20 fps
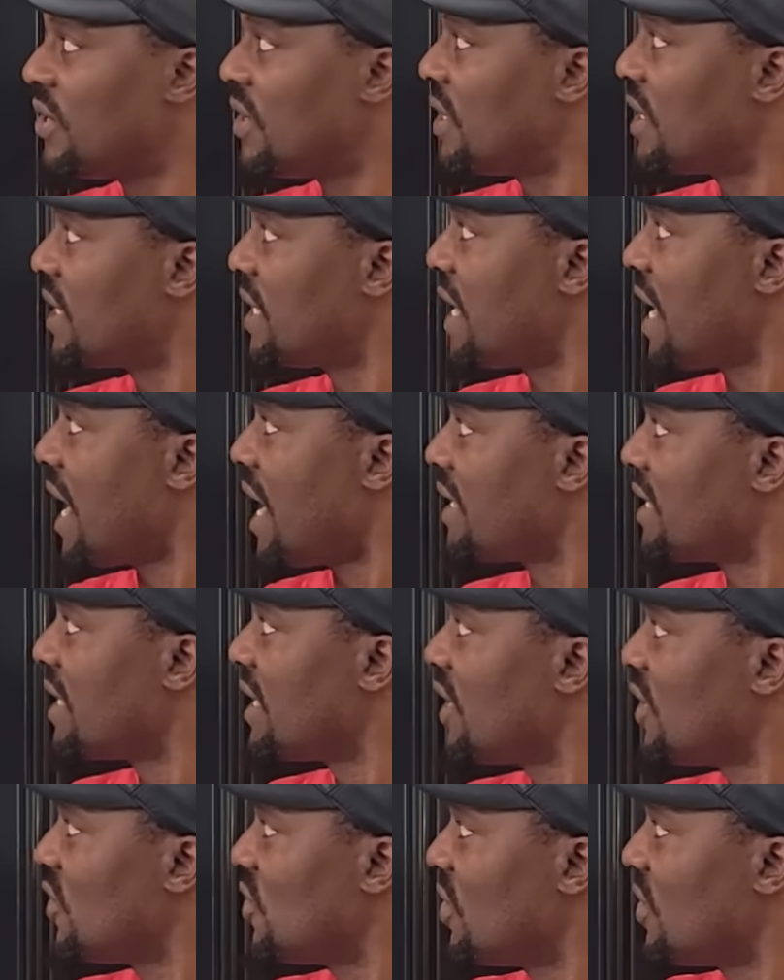going to get?
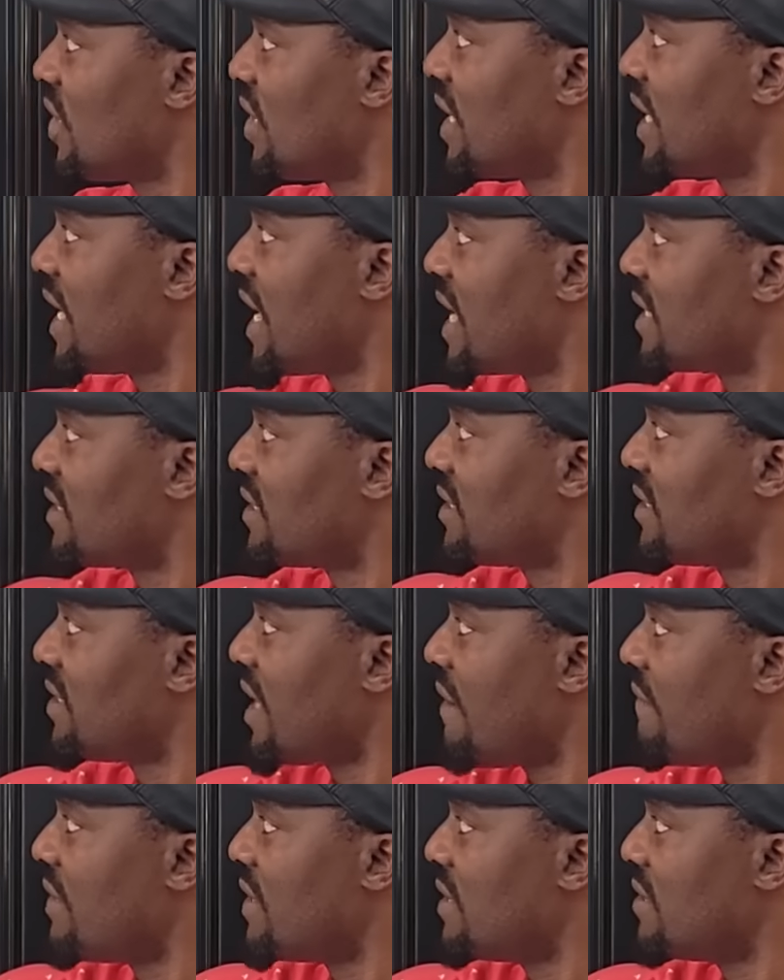You're going to get
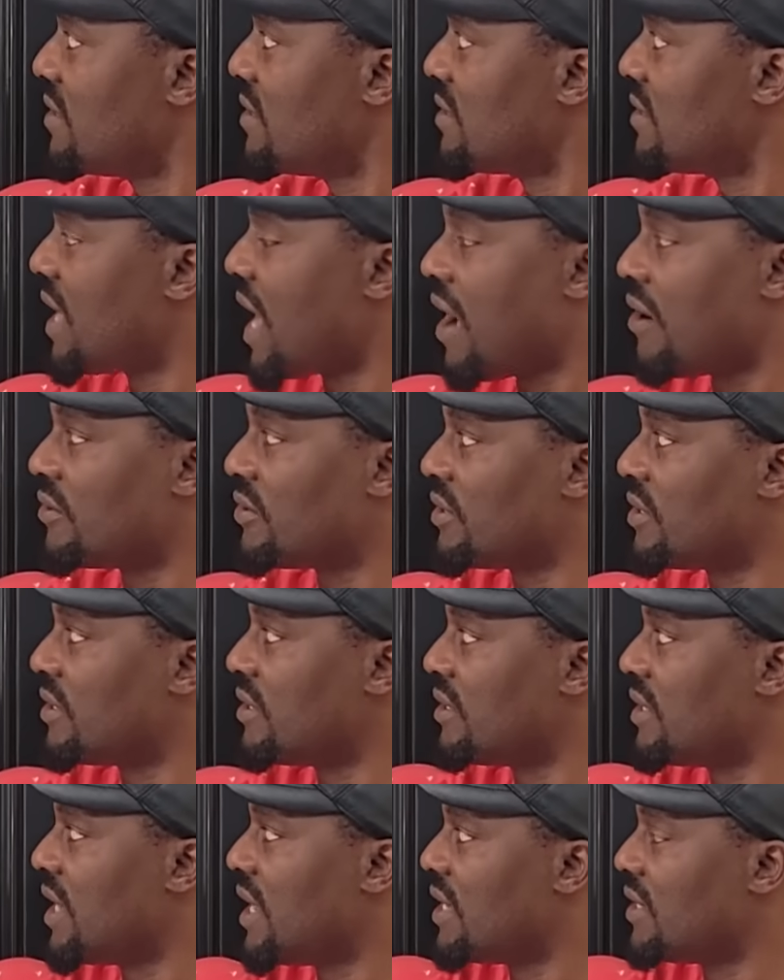
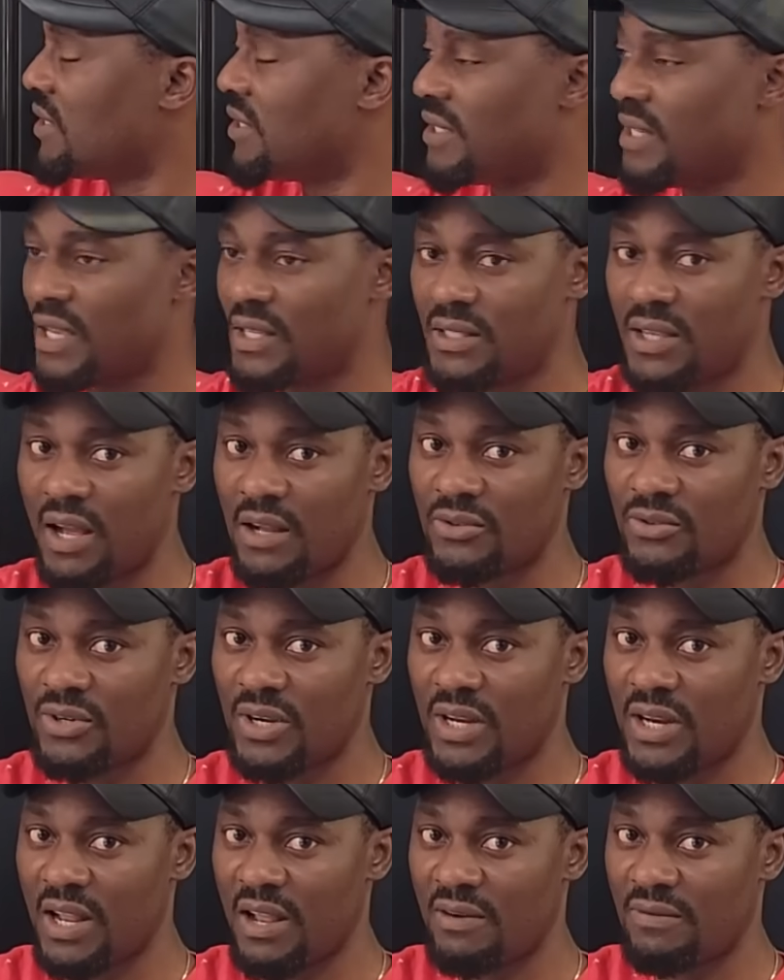
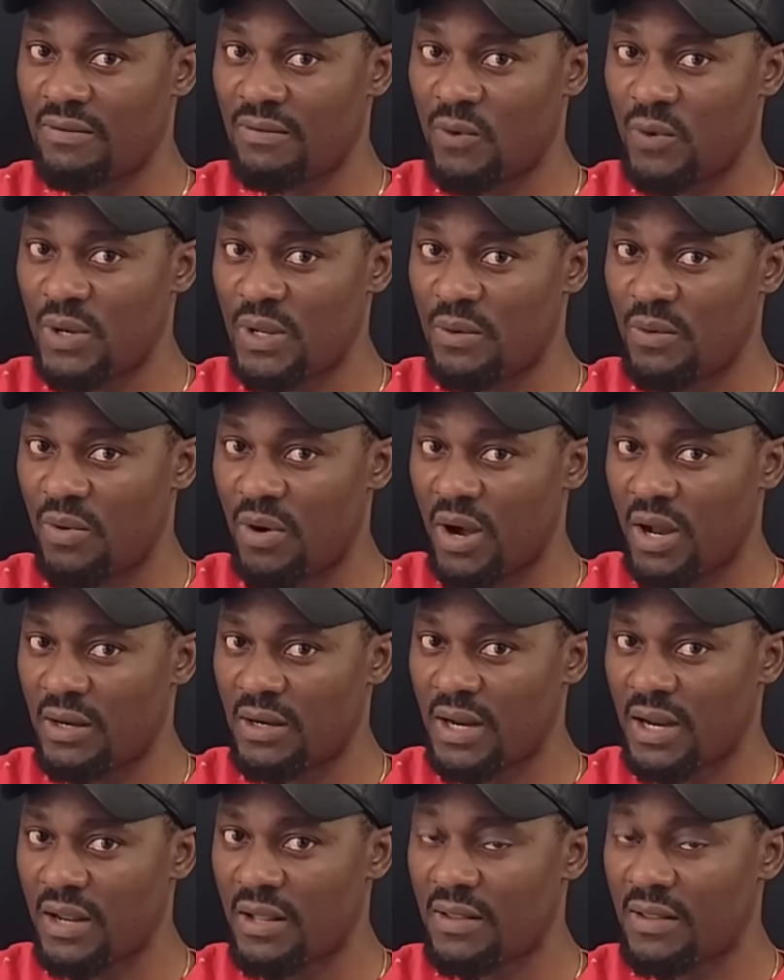7,641.